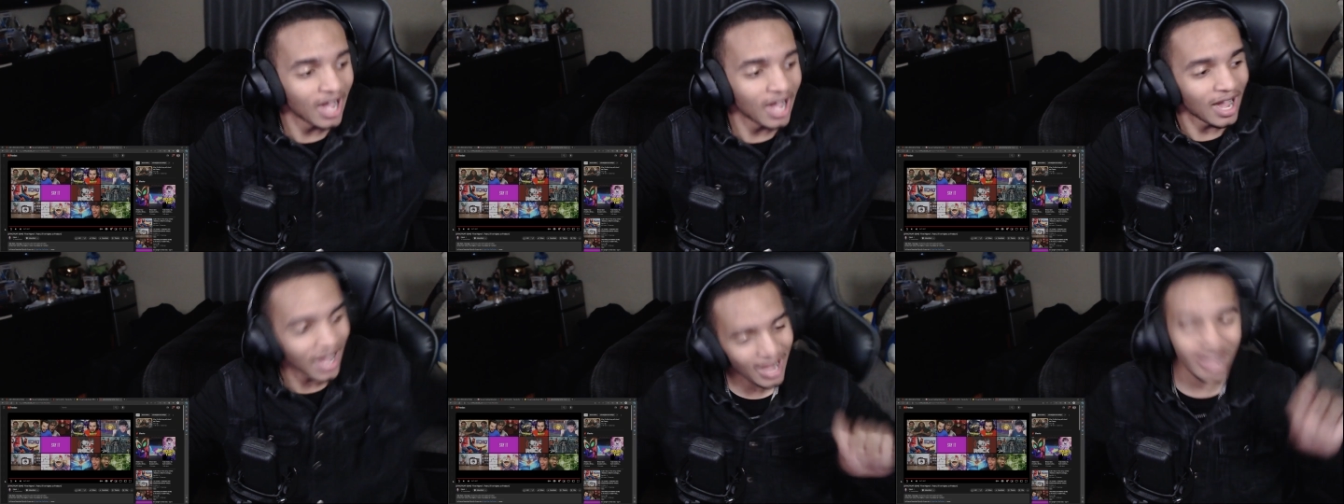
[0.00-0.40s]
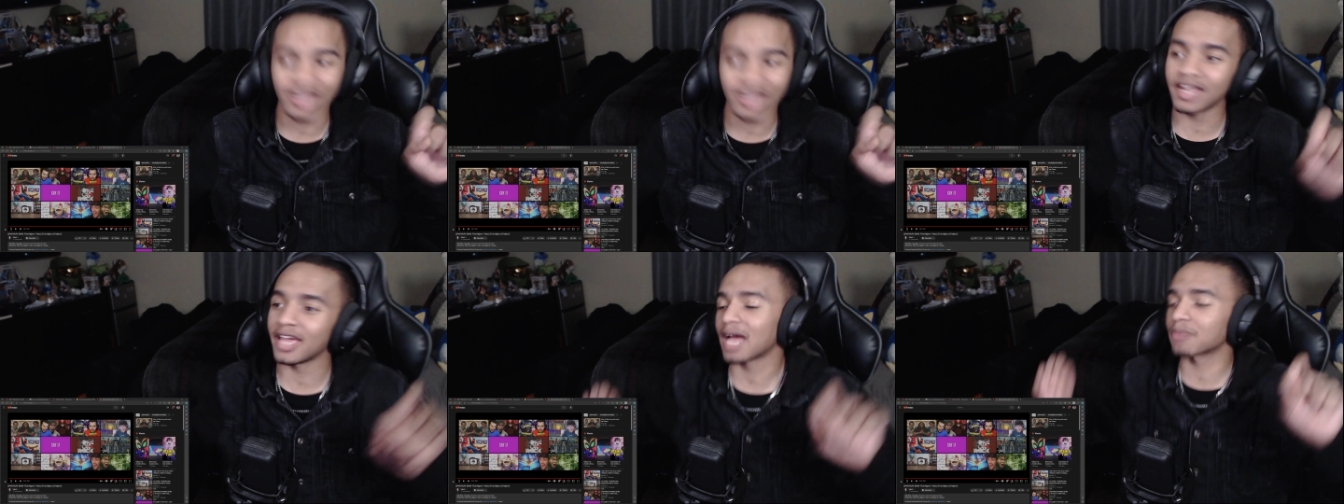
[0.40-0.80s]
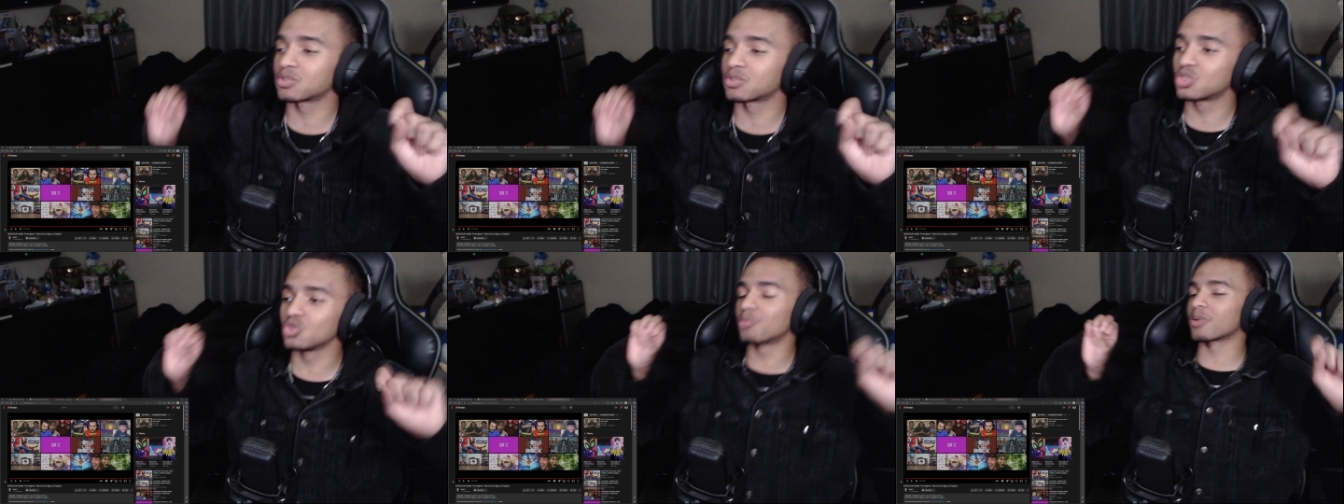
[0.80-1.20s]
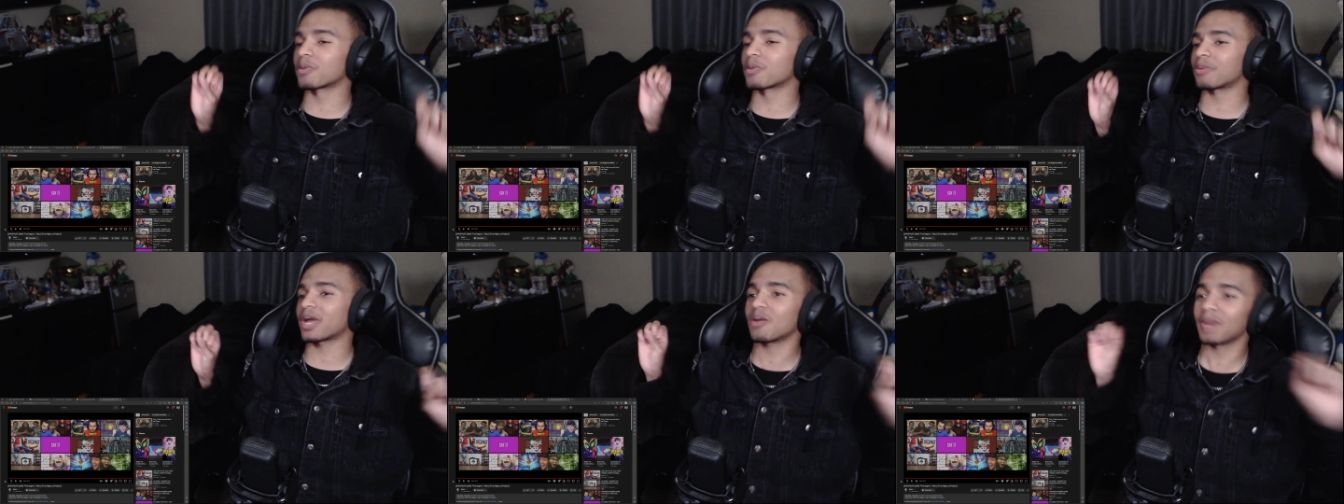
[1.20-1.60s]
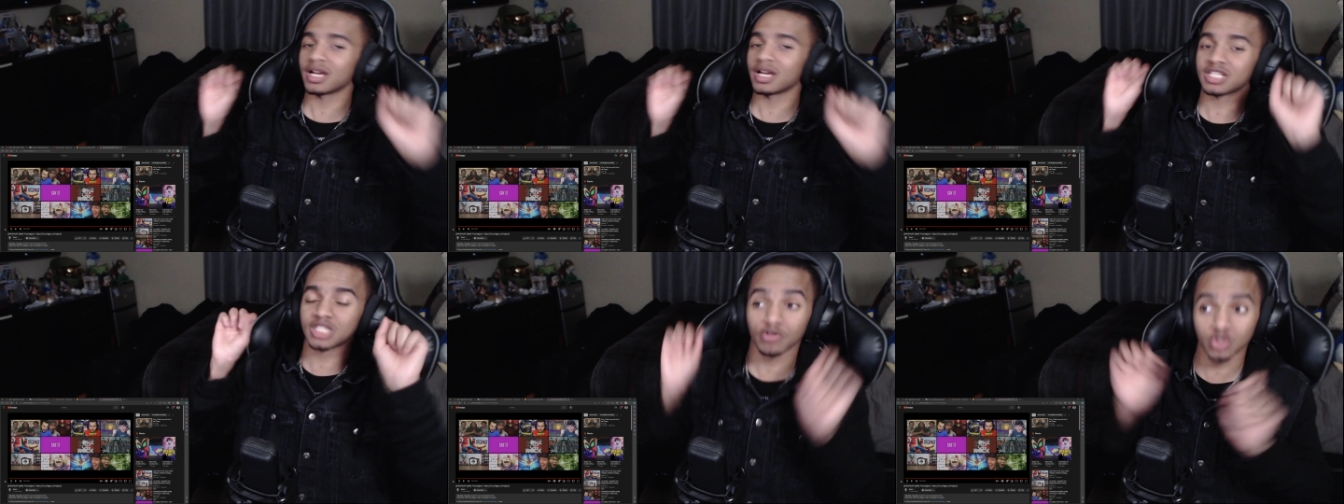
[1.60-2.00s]
I have to prepare
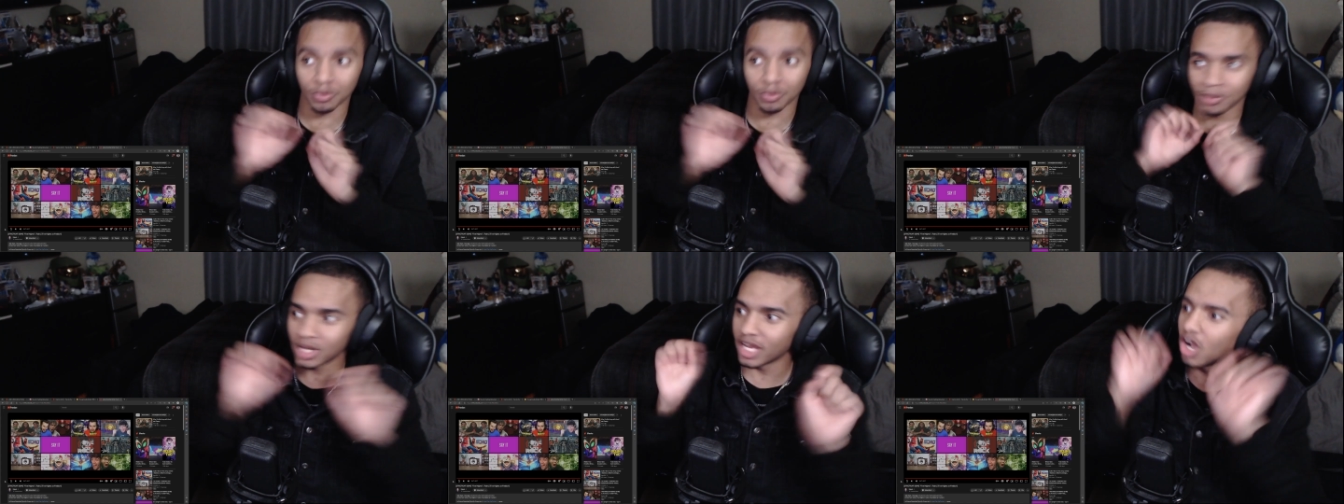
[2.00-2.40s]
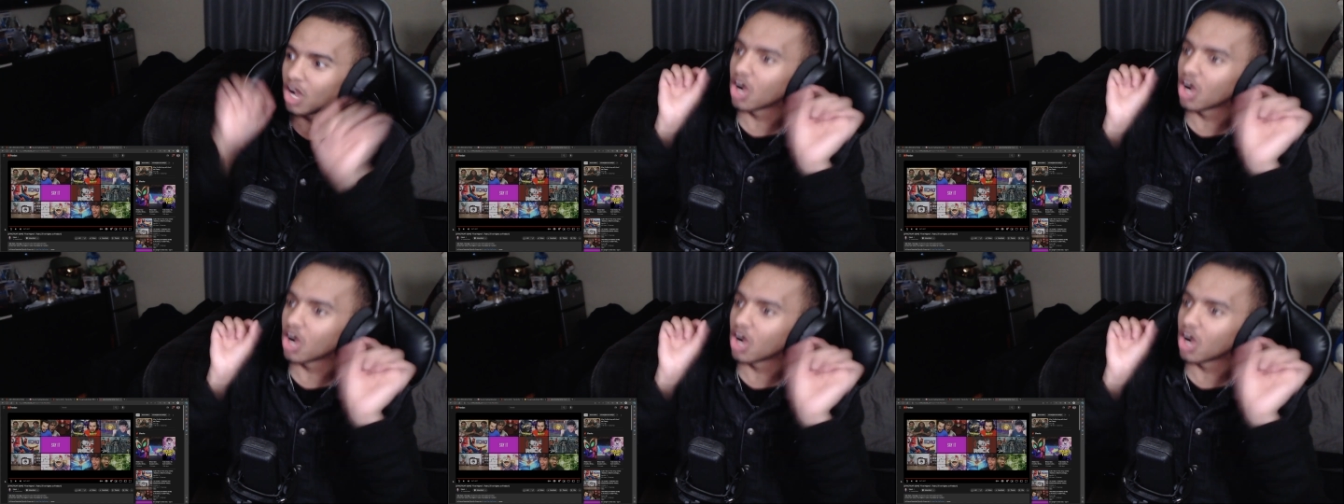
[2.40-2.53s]
myself to play